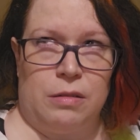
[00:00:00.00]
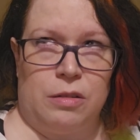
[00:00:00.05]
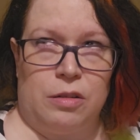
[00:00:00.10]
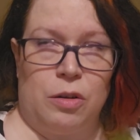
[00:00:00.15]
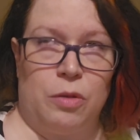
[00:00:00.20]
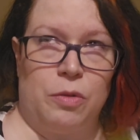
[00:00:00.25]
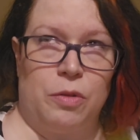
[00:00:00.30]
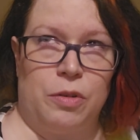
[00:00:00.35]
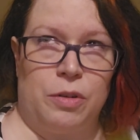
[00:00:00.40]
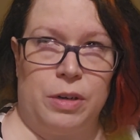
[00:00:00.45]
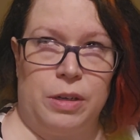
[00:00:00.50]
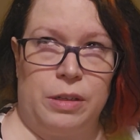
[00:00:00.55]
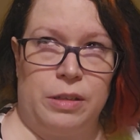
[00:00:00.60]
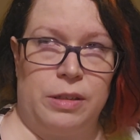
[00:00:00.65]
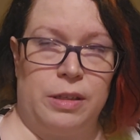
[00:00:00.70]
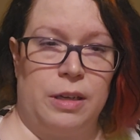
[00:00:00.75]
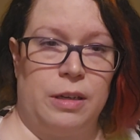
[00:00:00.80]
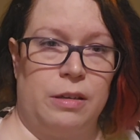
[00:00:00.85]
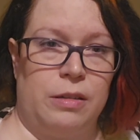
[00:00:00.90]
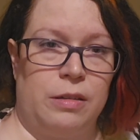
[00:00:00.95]
So
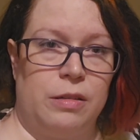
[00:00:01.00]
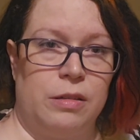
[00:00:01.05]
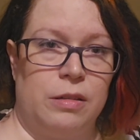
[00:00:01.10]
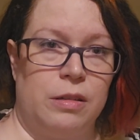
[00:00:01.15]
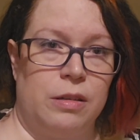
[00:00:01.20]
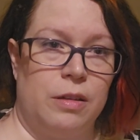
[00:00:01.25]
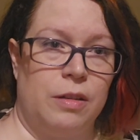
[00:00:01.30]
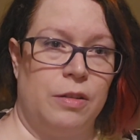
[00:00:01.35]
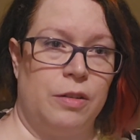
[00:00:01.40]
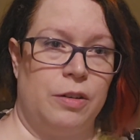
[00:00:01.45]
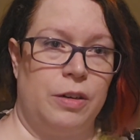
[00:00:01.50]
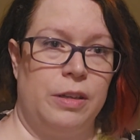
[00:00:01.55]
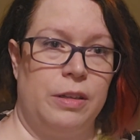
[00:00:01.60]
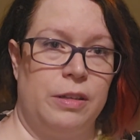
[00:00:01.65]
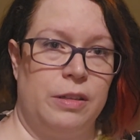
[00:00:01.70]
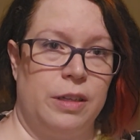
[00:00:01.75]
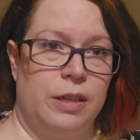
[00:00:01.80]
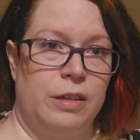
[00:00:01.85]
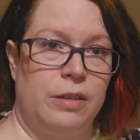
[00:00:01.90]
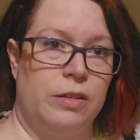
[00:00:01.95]
36,
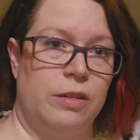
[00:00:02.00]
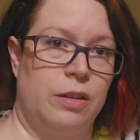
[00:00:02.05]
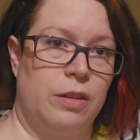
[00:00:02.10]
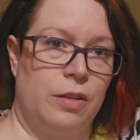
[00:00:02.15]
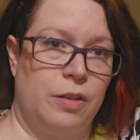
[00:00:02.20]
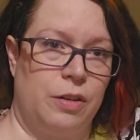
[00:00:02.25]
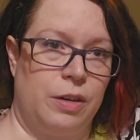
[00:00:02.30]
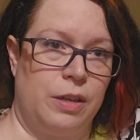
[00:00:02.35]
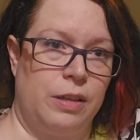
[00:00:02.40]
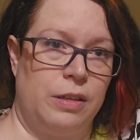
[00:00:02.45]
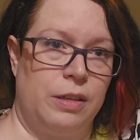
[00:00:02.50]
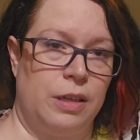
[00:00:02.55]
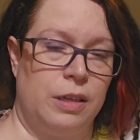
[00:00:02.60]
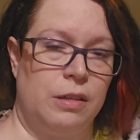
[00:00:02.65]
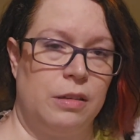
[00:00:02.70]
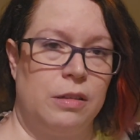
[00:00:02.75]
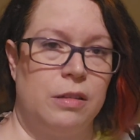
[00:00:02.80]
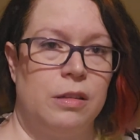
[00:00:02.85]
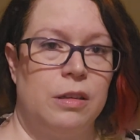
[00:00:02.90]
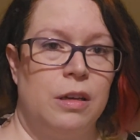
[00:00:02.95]
36,
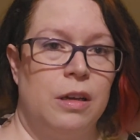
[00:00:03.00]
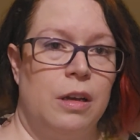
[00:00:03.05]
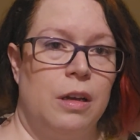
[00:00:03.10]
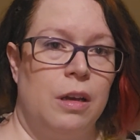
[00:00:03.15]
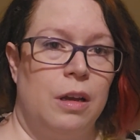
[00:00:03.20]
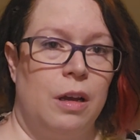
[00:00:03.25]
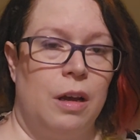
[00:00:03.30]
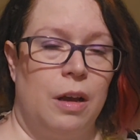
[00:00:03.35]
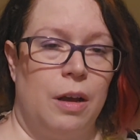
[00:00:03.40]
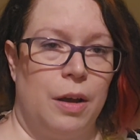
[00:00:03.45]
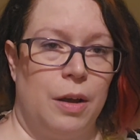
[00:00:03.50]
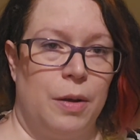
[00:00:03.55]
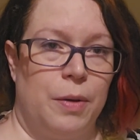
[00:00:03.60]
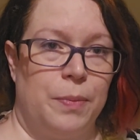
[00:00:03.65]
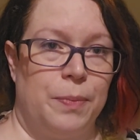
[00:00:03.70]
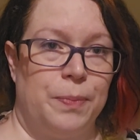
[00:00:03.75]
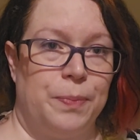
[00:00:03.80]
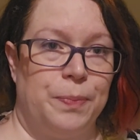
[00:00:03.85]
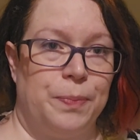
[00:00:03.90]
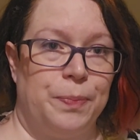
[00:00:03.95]
36.
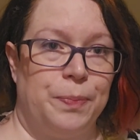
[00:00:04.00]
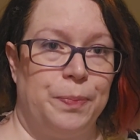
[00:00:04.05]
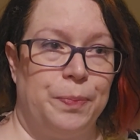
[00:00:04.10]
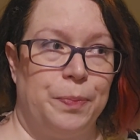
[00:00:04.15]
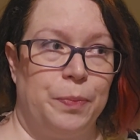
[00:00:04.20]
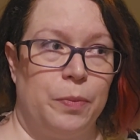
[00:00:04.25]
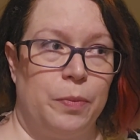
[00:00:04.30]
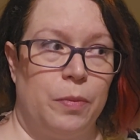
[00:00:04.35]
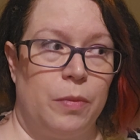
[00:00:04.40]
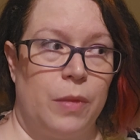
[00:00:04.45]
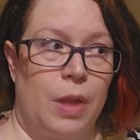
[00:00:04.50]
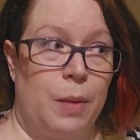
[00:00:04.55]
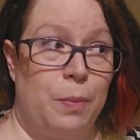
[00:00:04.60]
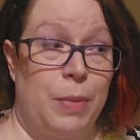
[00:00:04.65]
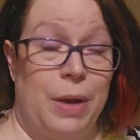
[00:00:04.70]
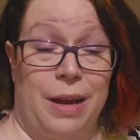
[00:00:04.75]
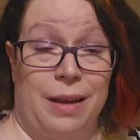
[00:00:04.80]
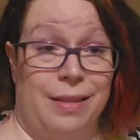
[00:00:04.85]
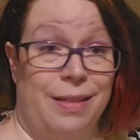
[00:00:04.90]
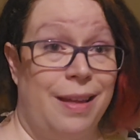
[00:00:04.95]
And
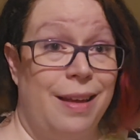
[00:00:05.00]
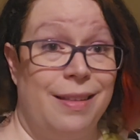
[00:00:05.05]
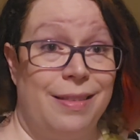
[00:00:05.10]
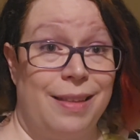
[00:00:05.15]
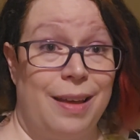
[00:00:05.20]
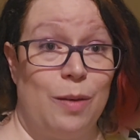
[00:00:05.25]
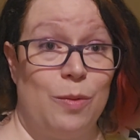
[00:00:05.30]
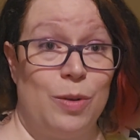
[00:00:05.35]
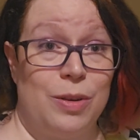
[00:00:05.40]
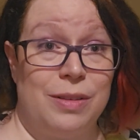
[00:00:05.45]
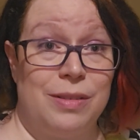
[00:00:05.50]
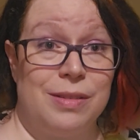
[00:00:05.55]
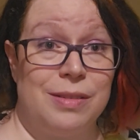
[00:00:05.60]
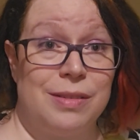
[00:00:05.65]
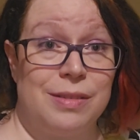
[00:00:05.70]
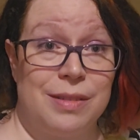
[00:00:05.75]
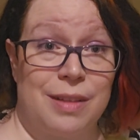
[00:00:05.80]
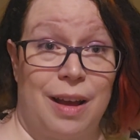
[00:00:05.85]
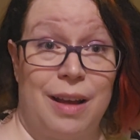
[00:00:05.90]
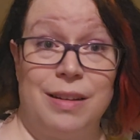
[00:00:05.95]
back then that
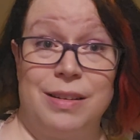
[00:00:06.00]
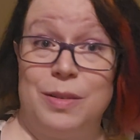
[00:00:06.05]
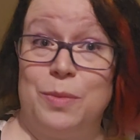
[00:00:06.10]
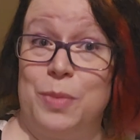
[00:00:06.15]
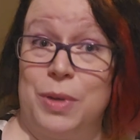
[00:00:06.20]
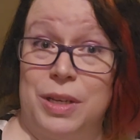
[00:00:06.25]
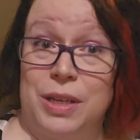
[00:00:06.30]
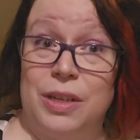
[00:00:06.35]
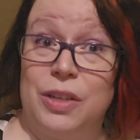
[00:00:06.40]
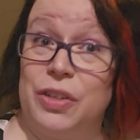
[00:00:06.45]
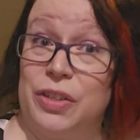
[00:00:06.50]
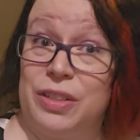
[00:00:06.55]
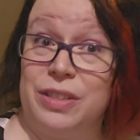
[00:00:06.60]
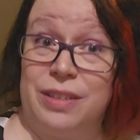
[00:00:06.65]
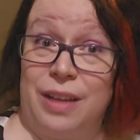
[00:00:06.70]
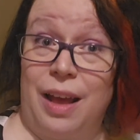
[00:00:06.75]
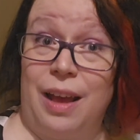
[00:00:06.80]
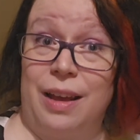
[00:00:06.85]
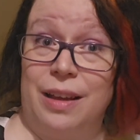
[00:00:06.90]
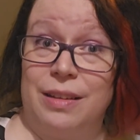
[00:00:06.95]
was thought to be a good
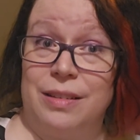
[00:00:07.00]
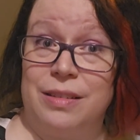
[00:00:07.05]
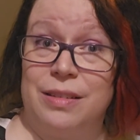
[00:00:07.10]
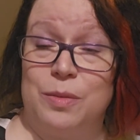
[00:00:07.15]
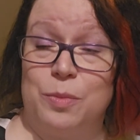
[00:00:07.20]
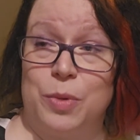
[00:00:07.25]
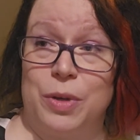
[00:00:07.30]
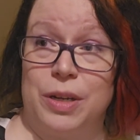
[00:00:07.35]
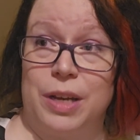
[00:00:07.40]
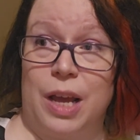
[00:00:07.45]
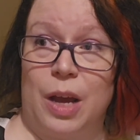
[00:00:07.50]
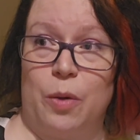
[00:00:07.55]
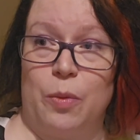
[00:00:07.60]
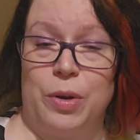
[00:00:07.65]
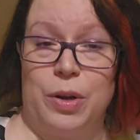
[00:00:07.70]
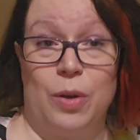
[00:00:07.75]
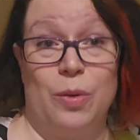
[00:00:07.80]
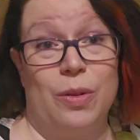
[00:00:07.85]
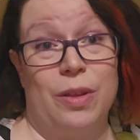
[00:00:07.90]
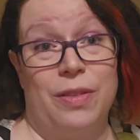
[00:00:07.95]
size, but now
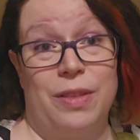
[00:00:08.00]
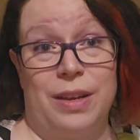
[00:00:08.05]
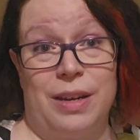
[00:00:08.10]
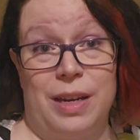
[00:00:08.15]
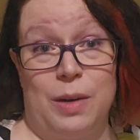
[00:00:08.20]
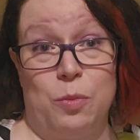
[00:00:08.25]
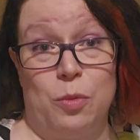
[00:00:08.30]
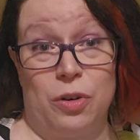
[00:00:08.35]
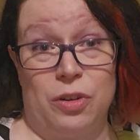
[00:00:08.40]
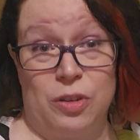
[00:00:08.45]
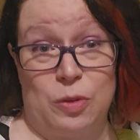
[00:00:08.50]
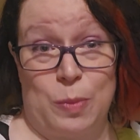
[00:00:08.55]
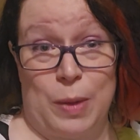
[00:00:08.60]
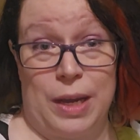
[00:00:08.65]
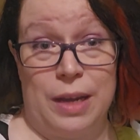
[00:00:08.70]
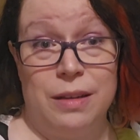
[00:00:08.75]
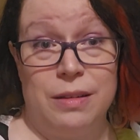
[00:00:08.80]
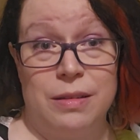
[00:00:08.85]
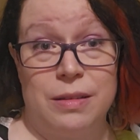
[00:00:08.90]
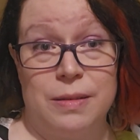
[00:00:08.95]
we know that they need more
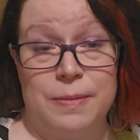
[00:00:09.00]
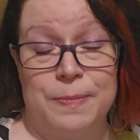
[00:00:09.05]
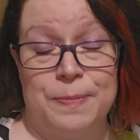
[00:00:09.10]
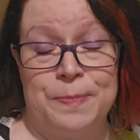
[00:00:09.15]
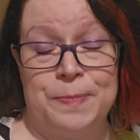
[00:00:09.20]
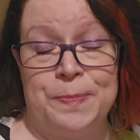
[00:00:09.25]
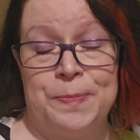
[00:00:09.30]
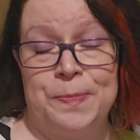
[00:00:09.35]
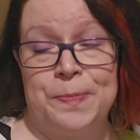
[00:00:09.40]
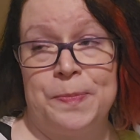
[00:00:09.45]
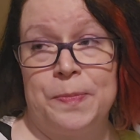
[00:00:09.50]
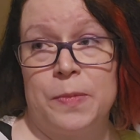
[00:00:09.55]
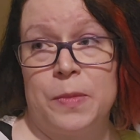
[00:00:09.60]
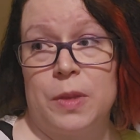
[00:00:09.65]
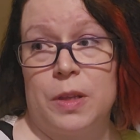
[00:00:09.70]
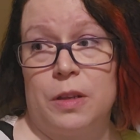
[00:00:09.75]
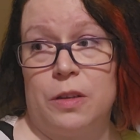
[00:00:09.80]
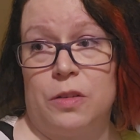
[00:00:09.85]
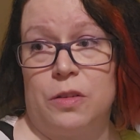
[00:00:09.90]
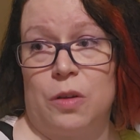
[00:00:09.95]
space.
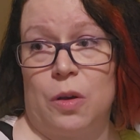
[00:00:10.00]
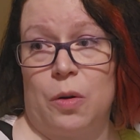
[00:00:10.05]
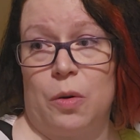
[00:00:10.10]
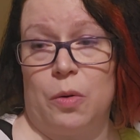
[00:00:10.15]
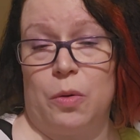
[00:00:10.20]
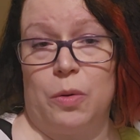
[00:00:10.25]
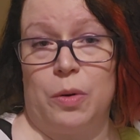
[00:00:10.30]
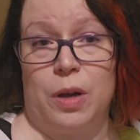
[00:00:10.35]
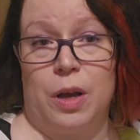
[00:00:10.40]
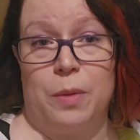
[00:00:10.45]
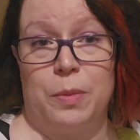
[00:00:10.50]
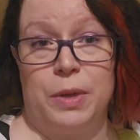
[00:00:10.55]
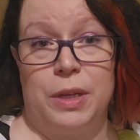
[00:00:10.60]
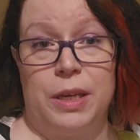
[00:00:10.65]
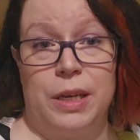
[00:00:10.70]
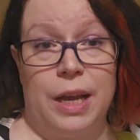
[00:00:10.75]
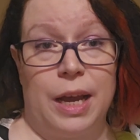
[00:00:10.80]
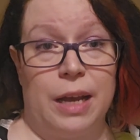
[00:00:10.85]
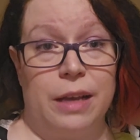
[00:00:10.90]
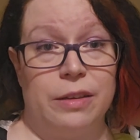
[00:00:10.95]
So
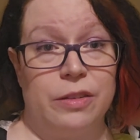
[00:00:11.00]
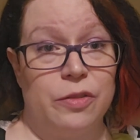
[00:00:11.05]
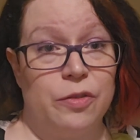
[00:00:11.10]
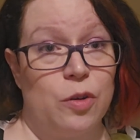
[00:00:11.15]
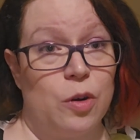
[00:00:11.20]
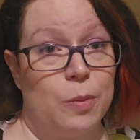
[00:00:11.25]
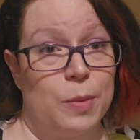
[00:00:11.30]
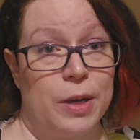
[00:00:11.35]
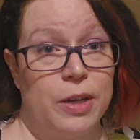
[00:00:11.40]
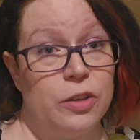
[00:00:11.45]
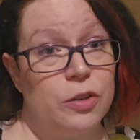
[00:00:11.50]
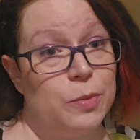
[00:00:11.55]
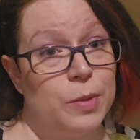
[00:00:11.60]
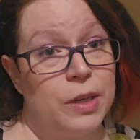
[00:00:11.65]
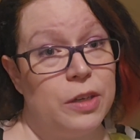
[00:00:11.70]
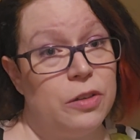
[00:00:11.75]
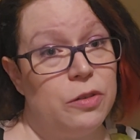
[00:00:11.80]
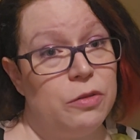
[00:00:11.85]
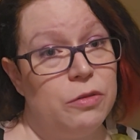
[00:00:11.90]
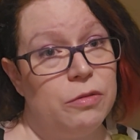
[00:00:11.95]
he has a
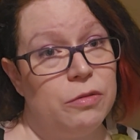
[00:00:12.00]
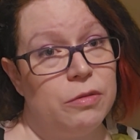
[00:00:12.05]
4x2x2.